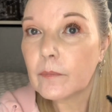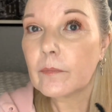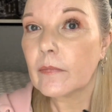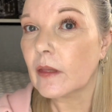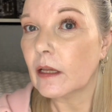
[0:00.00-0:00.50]

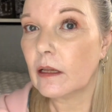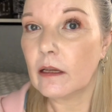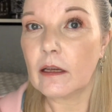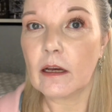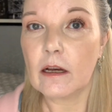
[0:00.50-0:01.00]
There
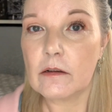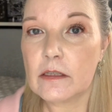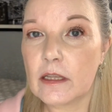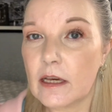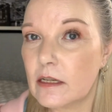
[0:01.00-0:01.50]
you go.
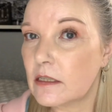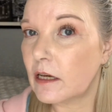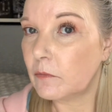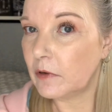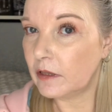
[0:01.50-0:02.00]
So there's
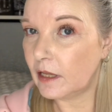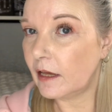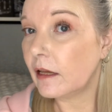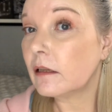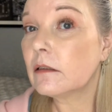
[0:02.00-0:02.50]
that one
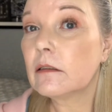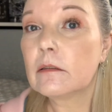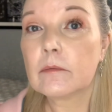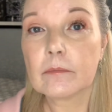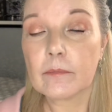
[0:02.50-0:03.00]
there.
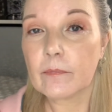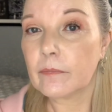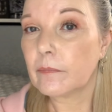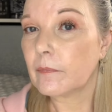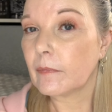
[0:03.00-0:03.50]

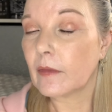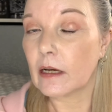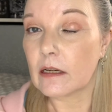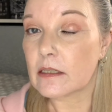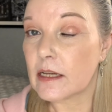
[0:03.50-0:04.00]

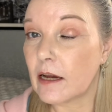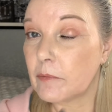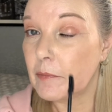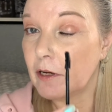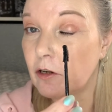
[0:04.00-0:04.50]
I'm going to say I
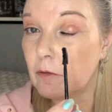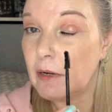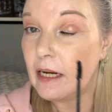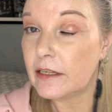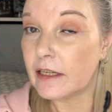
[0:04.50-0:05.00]
probably got it on my
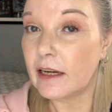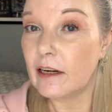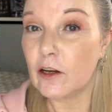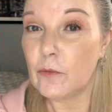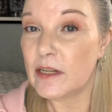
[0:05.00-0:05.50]
lid again.
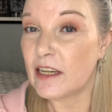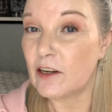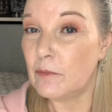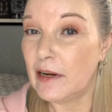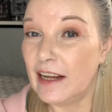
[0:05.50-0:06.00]
I always get
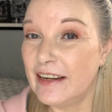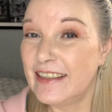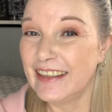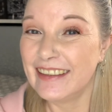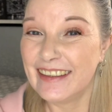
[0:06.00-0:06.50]
it on my
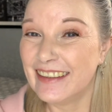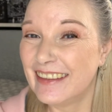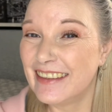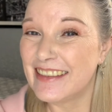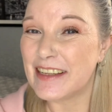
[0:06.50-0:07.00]
lid.
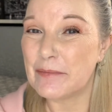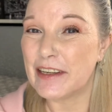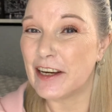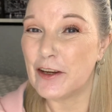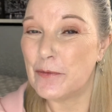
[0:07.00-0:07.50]
It's
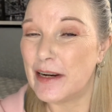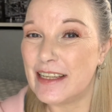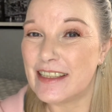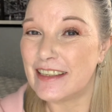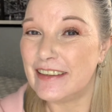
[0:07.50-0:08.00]
something I
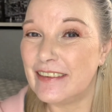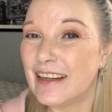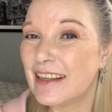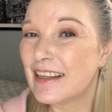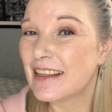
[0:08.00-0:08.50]
always do.
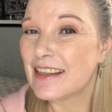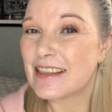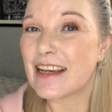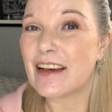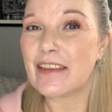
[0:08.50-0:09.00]

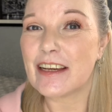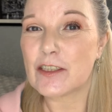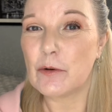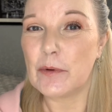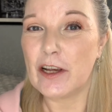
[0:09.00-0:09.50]
So
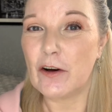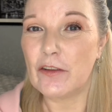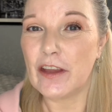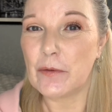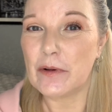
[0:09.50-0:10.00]
that's what we got
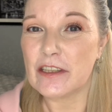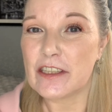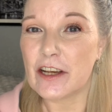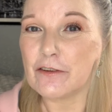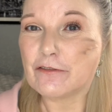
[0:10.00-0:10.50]
on that one
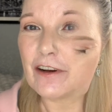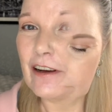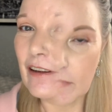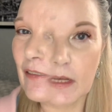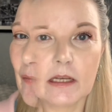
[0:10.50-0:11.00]
so
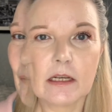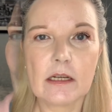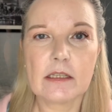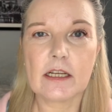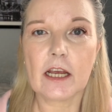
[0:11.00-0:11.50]
far.
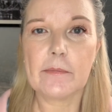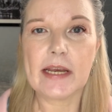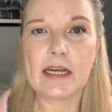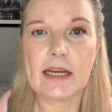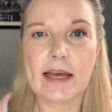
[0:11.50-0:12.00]
So going
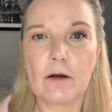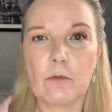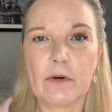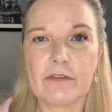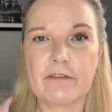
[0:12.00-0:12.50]
in now
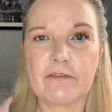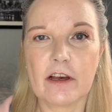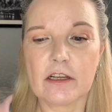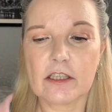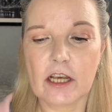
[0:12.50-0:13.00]
with the
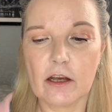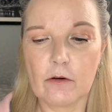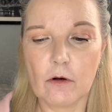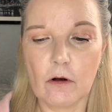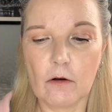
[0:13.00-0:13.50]
first
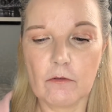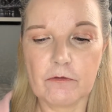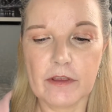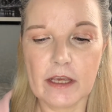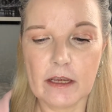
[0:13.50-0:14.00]
coat
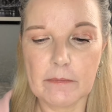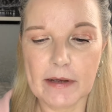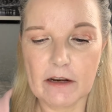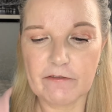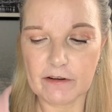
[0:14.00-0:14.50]
of the
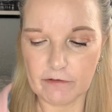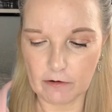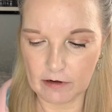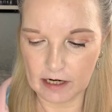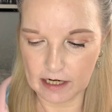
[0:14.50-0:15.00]
Benefit
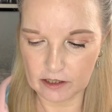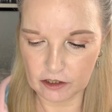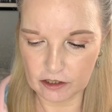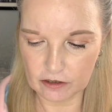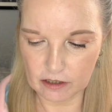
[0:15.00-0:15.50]
Roller Lash.
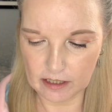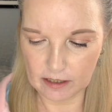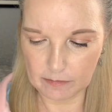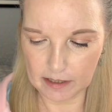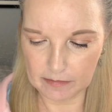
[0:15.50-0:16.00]
I just got a
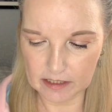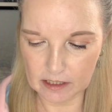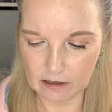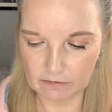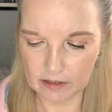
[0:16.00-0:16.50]
little bit of
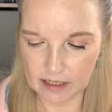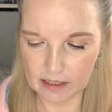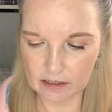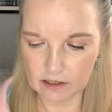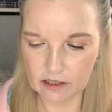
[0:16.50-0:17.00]
mascara on the
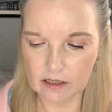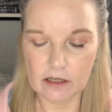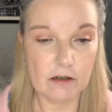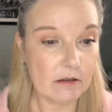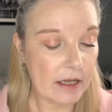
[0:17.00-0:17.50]
end. I'm just going
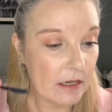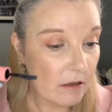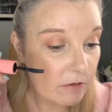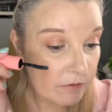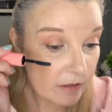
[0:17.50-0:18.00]
to knock that
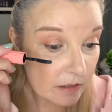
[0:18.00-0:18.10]
off.